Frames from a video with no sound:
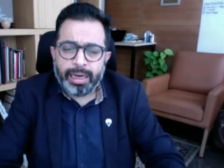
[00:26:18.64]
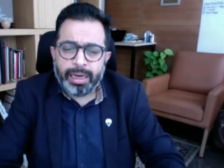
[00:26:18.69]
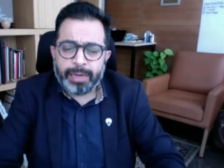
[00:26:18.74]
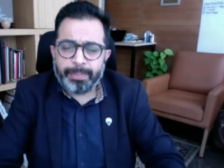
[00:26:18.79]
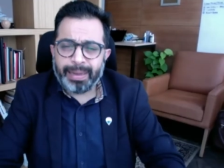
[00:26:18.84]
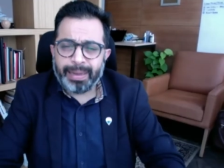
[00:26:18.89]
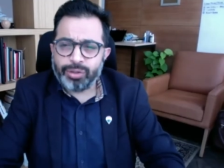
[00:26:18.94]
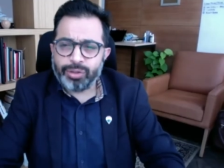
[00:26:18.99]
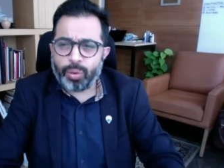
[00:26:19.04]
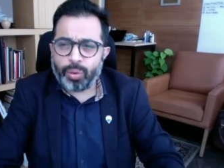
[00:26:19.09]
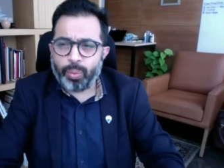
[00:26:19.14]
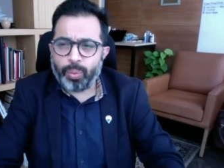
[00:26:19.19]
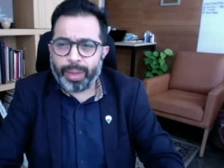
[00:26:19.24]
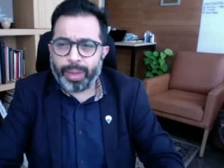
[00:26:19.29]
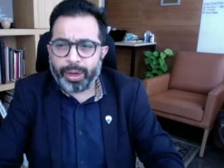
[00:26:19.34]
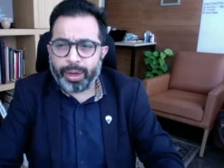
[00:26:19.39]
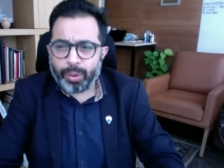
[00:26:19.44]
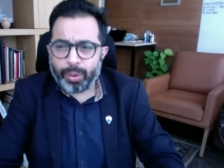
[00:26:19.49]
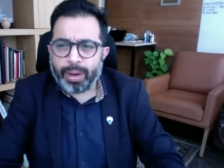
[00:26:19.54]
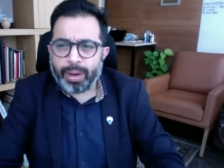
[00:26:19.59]
on where
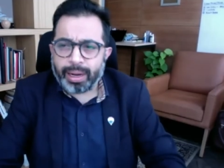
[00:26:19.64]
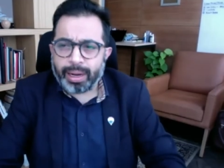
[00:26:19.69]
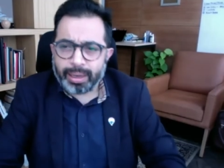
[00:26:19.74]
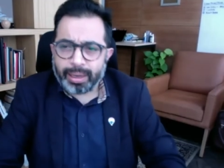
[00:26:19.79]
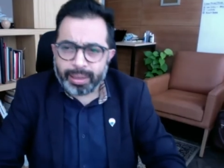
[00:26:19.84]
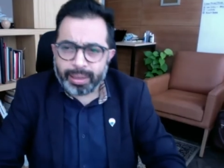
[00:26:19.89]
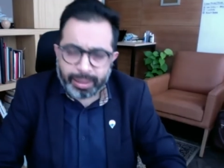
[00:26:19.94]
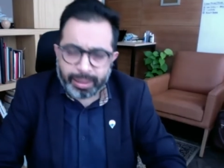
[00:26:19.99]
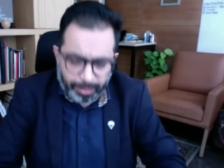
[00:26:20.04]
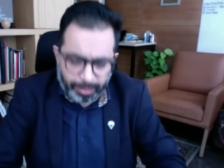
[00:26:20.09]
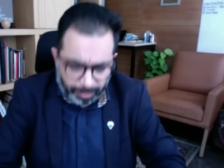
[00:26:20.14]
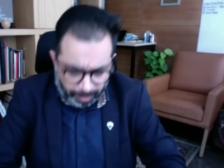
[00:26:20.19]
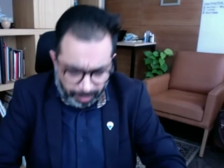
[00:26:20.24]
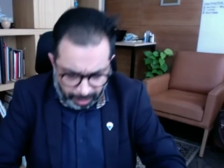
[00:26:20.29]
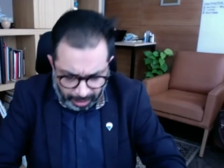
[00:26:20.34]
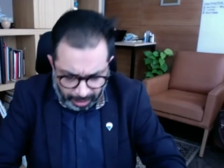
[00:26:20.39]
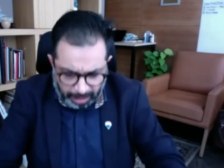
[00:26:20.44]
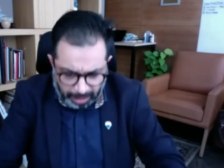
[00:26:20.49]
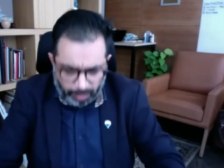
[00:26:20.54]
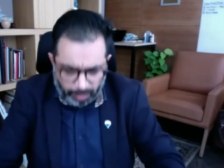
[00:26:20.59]
you are and
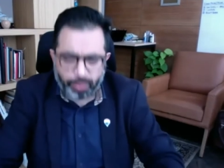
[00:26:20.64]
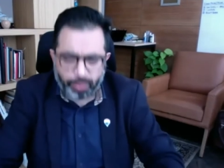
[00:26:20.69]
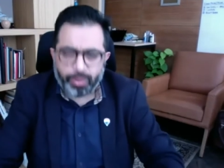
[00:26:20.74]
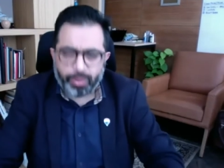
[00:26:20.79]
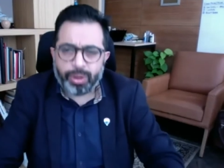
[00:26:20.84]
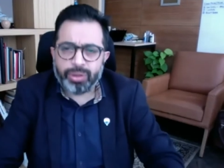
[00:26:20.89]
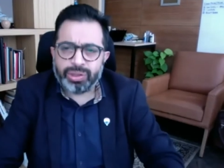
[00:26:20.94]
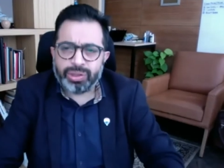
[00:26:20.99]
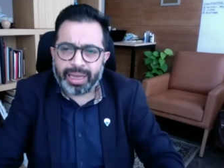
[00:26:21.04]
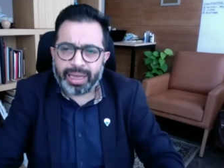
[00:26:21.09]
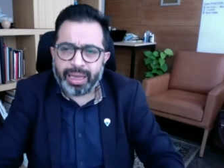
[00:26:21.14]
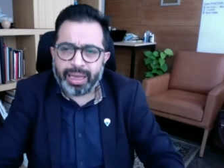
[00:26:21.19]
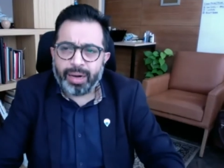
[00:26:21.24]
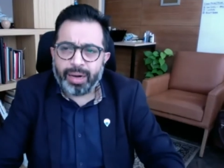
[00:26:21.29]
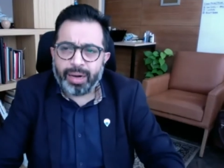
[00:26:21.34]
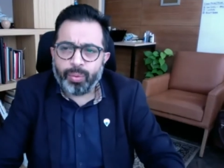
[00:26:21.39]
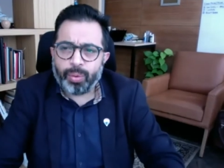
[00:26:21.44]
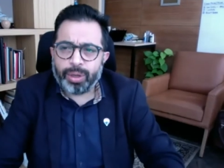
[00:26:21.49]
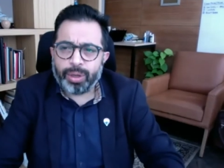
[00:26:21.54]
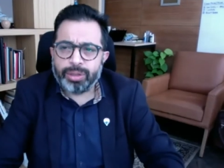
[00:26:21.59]
how you want to
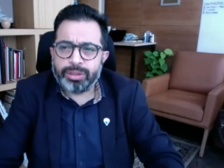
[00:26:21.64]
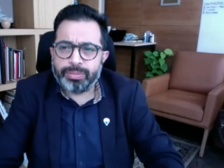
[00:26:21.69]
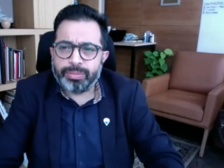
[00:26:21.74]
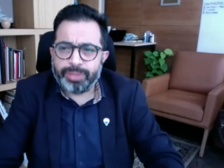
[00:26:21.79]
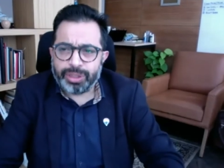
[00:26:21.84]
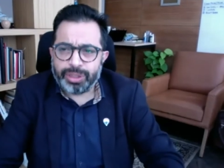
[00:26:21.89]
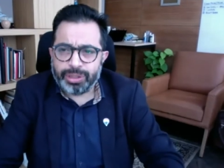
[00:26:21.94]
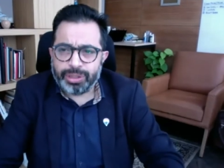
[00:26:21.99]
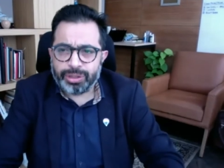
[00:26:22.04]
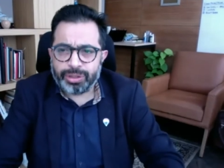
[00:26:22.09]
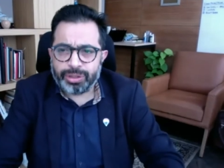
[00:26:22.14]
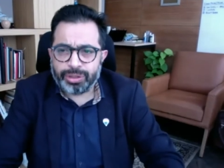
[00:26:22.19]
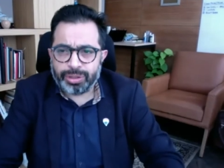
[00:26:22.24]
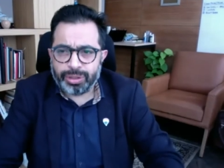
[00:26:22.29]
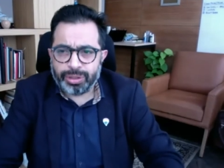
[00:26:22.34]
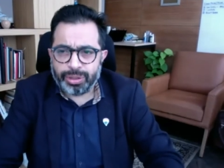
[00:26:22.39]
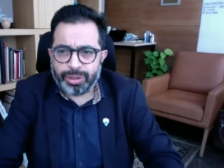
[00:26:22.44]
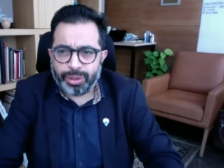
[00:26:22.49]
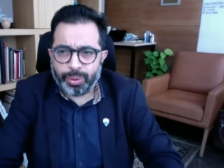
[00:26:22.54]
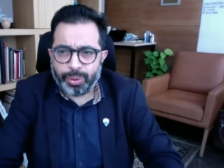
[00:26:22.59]
scale what is the business
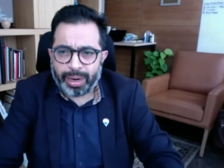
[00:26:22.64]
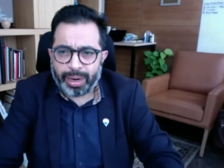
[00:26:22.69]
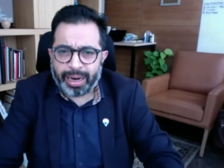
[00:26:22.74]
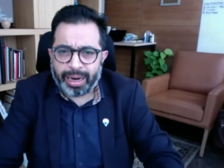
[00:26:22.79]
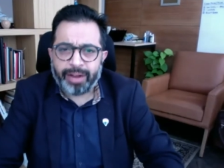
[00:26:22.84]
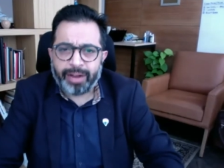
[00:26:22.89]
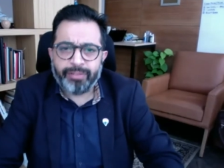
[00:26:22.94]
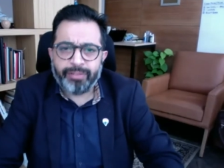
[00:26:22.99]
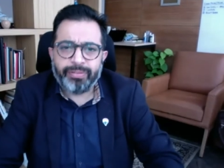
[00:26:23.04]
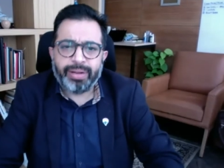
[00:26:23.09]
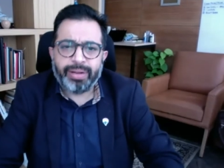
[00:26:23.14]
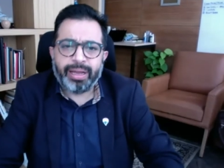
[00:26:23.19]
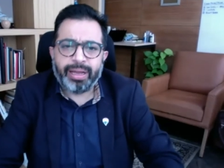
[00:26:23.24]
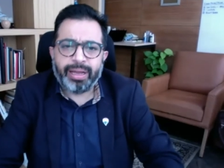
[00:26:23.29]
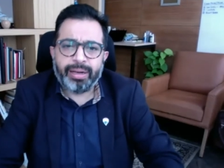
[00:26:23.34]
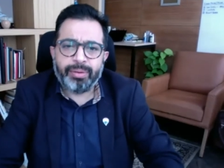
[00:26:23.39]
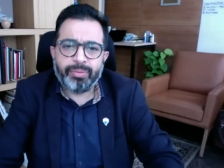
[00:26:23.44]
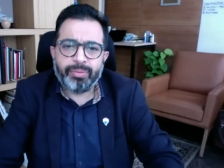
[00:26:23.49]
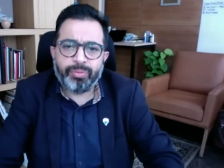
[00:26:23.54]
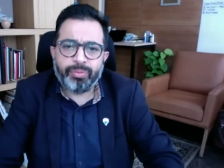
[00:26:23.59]
uh, you have
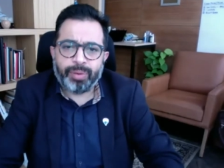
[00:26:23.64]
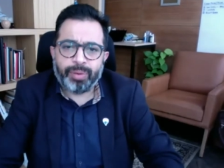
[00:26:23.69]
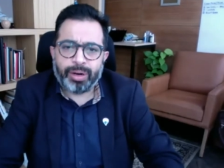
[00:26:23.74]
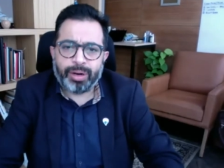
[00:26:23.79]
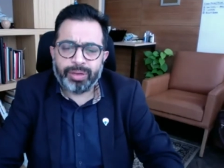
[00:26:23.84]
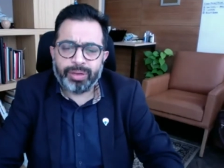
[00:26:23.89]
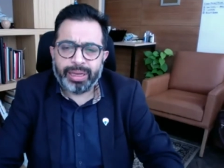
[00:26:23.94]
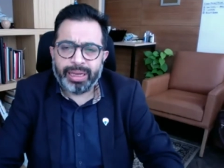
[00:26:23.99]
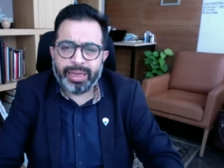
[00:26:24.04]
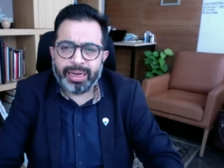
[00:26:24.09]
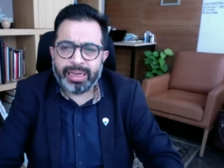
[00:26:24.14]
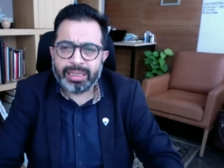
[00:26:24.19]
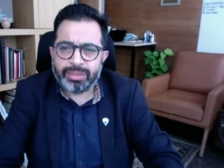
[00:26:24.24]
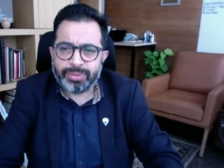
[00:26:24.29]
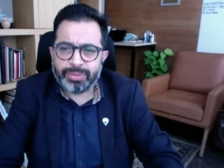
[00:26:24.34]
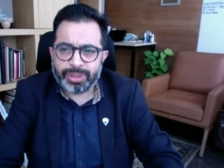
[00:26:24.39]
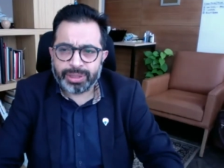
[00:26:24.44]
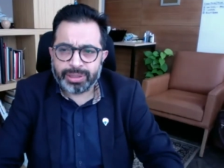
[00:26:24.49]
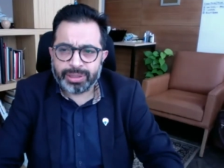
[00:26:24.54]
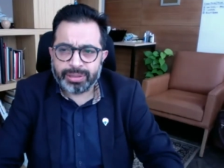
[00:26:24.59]
and one of the areas
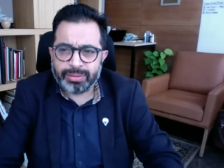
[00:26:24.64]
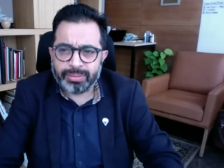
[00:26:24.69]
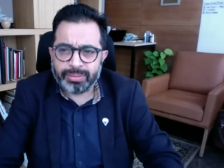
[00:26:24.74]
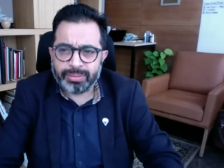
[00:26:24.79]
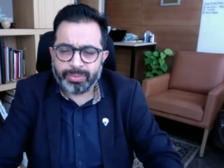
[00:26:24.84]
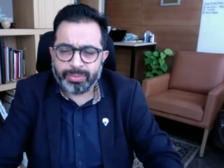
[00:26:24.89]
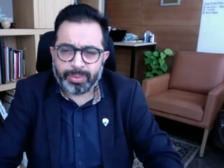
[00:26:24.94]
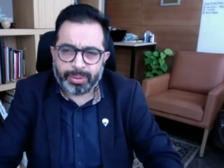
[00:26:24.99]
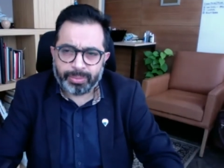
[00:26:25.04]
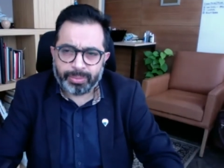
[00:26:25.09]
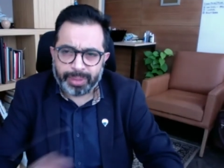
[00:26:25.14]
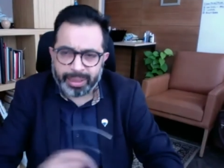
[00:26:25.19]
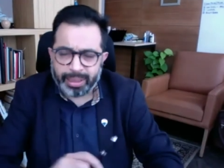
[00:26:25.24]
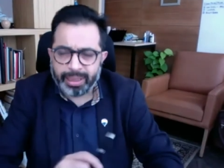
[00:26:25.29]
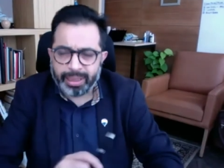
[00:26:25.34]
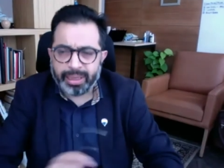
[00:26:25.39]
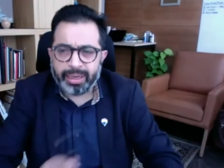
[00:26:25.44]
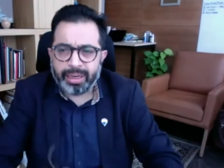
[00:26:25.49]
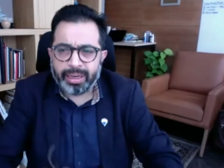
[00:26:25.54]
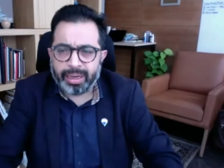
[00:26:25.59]
which is what we
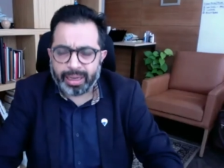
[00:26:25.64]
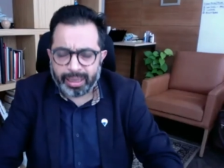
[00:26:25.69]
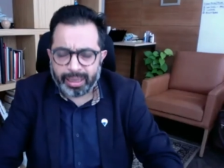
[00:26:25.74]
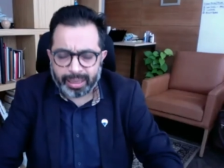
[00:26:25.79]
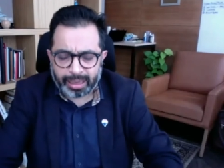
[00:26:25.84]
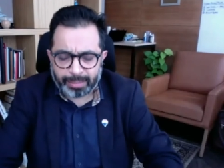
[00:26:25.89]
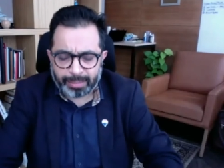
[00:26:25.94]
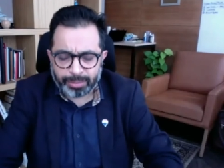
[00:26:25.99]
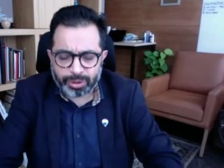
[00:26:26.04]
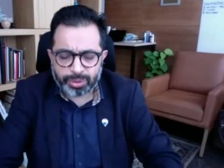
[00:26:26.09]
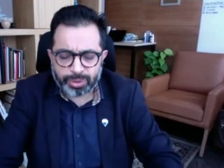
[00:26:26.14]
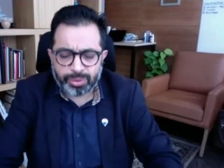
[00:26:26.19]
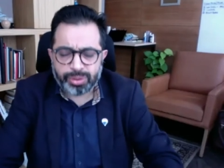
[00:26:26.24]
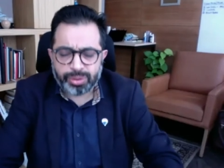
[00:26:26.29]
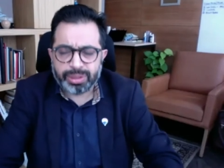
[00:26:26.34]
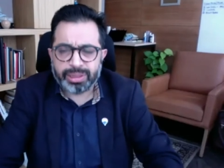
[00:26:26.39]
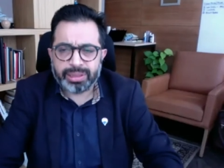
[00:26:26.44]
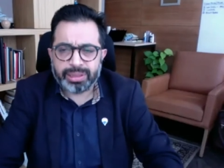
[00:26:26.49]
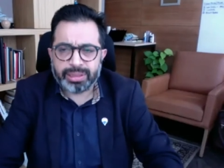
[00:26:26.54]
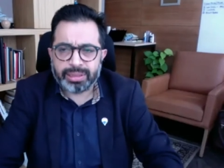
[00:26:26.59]
did in earlier
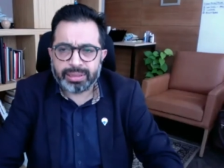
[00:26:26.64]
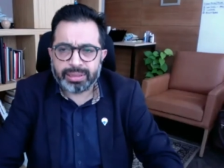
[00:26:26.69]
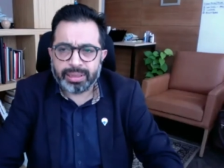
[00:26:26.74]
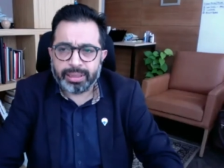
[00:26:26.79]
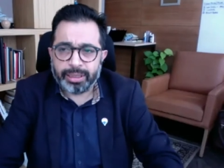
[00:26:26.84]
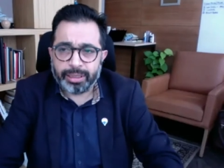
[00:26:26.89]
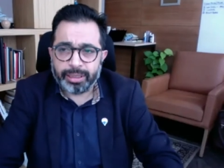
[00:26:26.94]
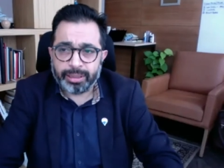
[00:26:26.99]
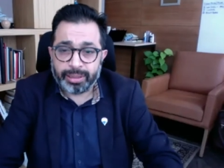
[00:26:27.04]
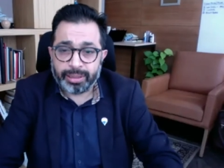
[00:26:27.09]
episodes is uh,